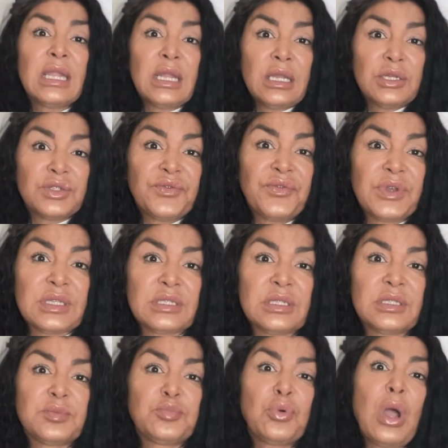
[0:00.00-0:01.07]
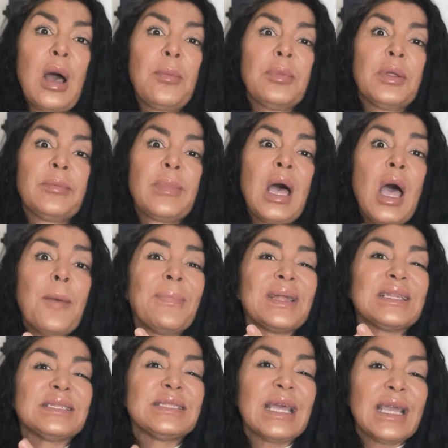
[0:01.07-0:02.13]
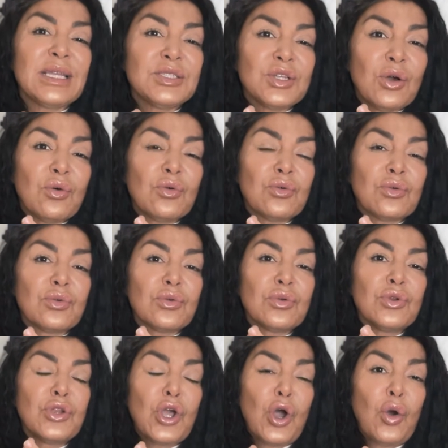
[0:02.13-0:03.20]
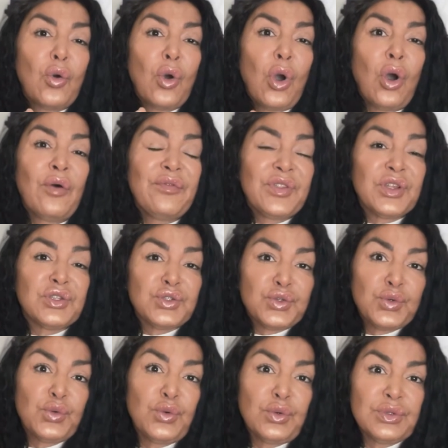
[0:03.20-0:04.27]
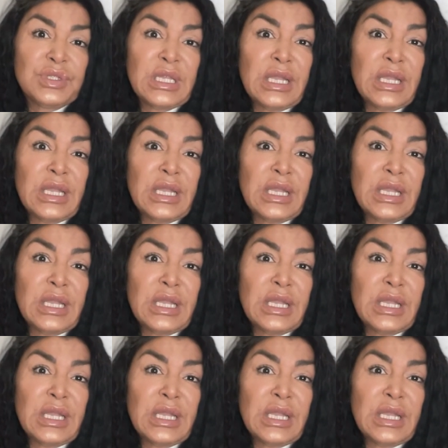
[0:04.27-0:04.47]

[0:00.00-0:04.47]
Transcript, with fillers: They need to fix this problem, but they don't know of the tools.